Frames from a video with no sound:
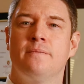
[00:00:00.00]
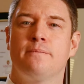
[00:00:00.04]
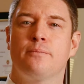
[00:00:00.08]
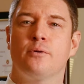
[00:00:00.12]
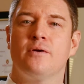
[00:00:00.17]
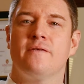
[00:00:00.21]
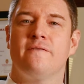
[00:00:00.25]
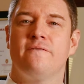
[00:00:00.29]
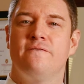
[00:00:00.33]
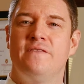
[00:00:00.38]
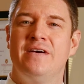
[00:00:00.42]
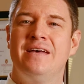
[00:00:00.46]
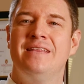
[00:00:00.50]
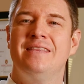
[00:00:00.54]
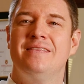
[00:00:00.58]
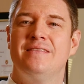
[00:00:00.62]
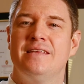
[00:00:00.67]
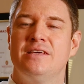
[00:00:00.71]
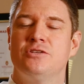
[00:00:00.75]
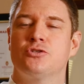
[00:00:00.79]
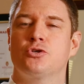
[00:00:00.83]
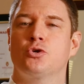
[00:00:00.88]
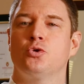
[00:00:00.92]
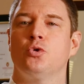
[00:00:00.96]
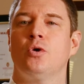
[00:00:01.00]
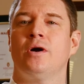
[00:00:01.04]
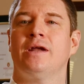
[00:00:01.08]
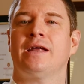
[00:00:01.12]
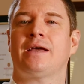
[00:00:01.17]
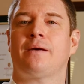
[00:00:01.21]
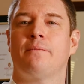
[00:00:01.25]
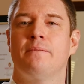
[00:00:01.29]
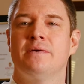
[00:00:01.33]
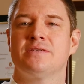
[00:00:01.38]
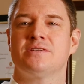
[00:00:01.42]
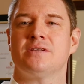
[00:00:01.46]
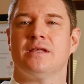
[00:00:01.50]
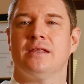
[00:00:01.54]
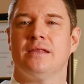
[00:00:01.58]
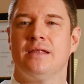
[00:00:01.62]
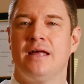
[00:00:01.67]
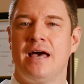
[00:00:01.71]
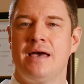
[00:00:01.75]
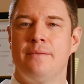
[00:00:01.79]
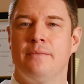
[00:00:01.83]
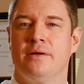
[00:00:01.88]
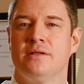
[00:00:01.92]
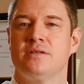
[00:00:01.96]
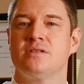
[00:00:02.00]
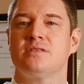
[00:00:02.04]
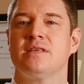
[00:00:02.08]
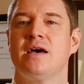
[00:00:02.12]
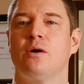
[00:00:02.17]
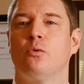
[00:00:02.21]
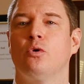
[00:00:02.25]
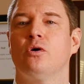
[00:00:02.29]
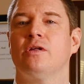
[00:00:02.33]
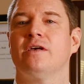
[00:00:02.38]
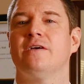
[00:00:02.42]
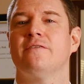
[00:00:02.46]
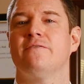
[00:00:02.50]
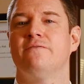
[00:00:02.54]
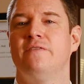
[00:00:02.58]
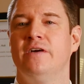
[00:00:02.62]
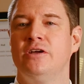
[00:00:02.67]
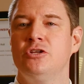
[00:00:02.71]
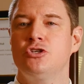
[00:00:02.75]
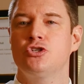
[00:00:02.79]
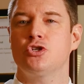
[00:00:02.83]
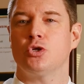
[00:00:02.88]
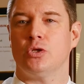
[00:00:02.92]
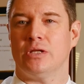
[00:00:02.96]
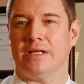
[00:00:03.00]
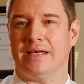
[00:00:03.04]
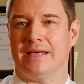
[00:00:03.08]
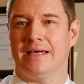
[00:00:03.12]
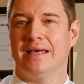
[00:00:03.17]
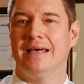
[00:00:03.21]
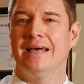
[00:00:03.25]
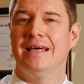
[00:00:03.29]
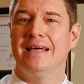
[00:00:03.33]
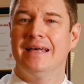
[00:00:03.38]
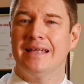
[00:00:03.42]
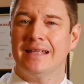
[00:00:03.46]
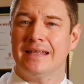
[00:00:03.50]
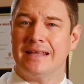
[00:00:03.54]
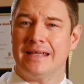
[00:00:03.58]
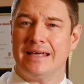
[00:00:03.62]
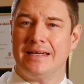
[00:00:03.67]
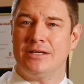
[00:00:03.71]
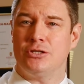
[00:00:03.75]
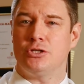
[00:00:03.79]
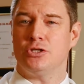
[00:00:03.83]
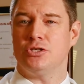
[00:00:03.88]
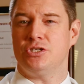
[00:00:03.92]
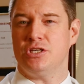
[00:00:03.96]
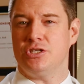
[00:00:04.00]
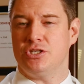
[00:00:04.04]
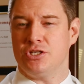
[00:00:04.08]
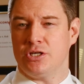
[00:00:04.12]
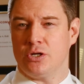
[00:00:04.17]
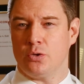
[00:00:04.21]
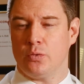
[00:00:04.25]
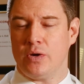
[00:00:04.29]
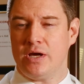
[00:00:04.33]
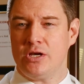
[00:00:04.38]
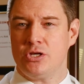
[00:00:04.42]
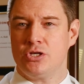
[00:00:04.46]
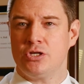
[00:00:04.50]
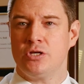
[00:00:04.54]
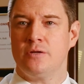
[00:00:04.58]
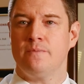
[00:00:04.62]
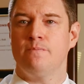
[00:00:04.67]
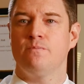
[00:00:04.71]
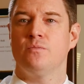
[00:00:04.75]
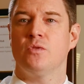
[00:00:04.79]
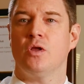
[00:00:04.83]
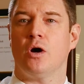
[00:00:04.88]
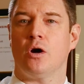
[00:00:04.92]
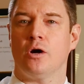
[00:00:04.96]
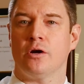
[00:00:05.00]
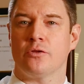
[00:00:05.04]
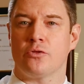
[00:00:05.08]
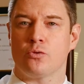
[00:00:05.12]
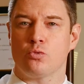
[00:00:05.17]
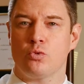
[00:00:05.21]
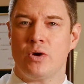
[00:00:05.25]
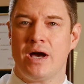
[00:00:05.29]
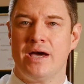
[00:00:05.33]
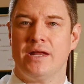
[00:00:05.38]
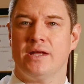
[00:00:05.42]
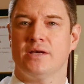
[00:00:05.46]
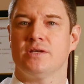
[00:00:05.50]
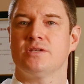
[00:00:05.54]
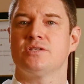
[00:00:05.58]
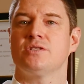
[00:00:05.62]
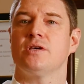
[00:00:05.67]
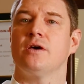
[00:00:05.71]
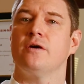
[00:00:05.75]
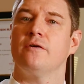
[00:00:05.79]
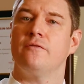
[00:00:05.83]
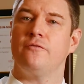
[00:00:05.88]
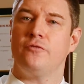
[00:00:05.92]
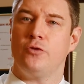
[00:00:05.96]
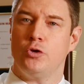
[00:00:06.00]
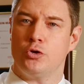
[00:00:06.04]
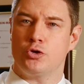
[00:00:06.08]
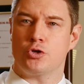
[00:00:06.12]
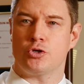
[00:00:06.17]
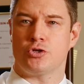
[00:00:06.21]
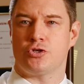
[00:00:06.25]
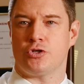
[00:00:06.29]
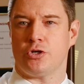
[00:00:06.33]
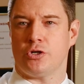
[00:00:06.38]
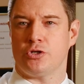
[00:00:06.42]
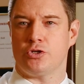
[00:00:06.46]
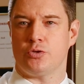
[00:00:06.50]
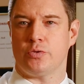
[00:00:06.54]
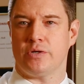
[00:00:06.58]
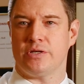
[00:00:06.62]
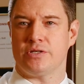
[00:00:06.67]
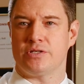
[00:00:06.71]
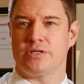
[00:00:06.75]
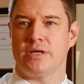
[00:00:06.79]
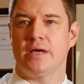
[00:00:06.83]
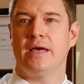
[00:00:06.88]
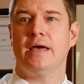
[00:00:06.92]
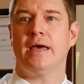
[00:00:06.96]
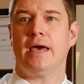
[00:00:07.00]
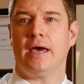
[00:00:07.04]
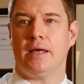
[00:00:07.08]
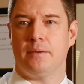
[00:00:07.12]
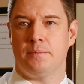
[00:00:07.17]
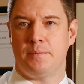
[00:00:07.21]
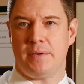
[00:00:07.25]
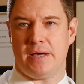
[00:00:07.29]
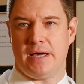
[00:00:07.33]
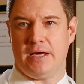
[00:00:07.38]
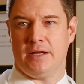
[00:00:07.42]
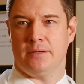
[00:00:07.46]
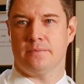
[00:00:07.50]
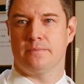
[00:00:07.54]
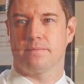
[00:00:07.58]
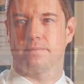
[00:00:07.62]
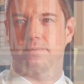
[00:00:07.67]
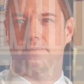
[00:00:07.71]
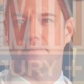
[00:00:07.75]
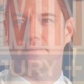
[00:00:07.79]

can prevent these chronic misalignments that will eventually lead to degeneration, arthritis, future surgeries, and pain.